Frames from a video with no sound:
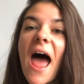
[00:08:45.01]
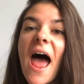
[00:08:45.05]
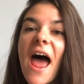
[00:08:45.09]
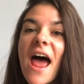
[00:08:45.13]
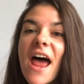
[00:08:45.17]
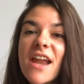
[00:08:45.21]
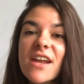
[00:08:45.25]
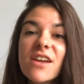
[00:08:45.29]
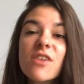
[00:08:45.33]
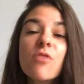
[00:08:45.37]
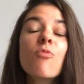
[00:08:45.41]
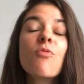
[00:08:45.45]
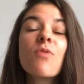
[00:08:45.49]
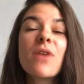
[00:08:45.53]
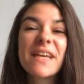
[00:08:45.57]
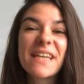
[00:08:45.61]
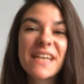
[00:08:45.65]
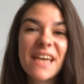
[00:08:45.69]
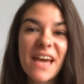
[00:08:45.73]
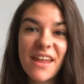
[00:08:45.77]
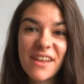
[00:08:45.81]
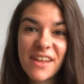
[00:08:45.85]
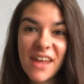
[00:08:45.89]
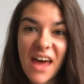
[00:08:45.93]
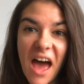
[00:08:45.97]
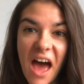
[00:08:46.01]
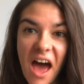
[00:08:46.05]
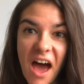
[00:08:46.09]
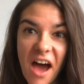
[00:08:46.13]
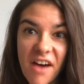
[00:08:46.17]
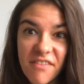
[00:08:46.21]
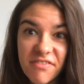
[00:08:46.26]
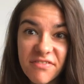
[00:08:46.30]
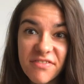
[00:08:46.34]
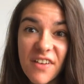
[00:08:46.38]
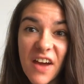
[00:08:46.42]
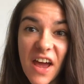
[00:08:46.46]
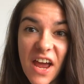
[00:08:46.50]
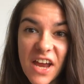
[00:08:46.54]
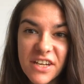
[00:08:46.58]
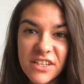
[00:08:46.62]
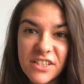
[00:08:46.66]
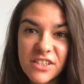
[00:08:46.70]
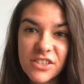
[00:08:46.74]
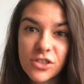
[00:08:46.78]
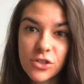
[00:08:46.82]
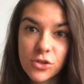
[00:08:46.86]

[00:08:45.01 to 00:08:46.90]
and we can't have any